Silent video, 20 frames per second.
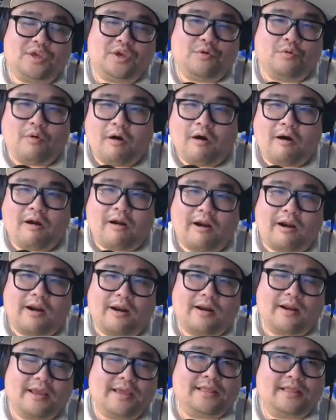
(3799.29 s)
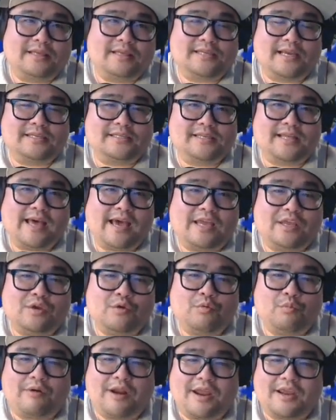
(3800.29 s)
You are, in the sense that
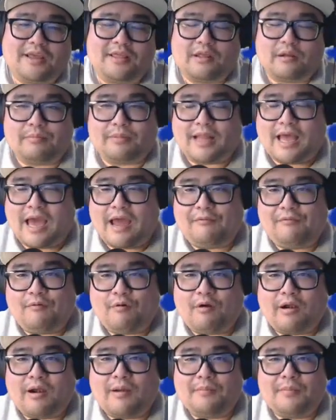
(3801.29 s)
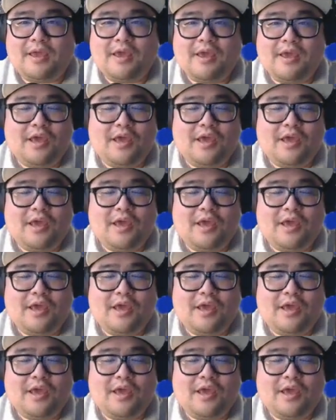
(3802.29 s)
you break in their platform.